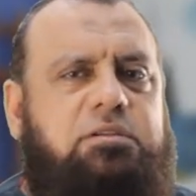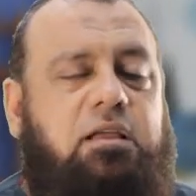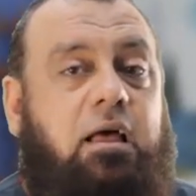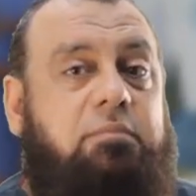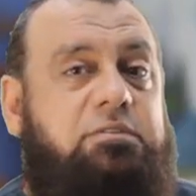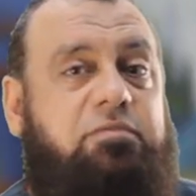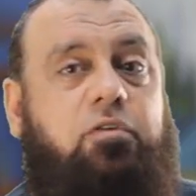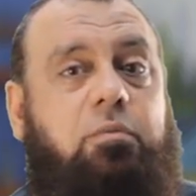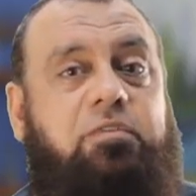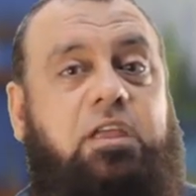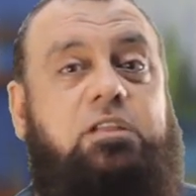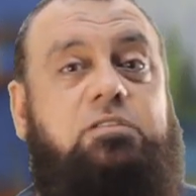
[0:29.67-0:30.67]
comes from
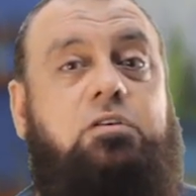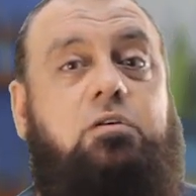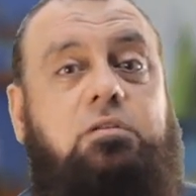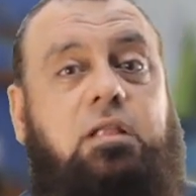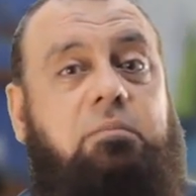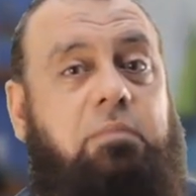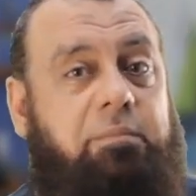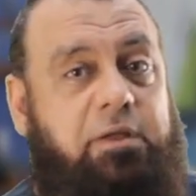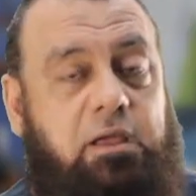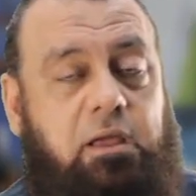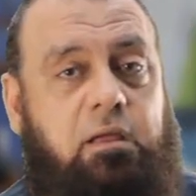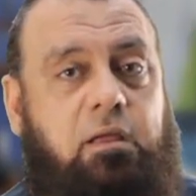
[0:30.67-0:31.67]
the internal
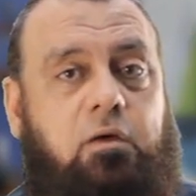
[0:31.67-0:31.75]
mammary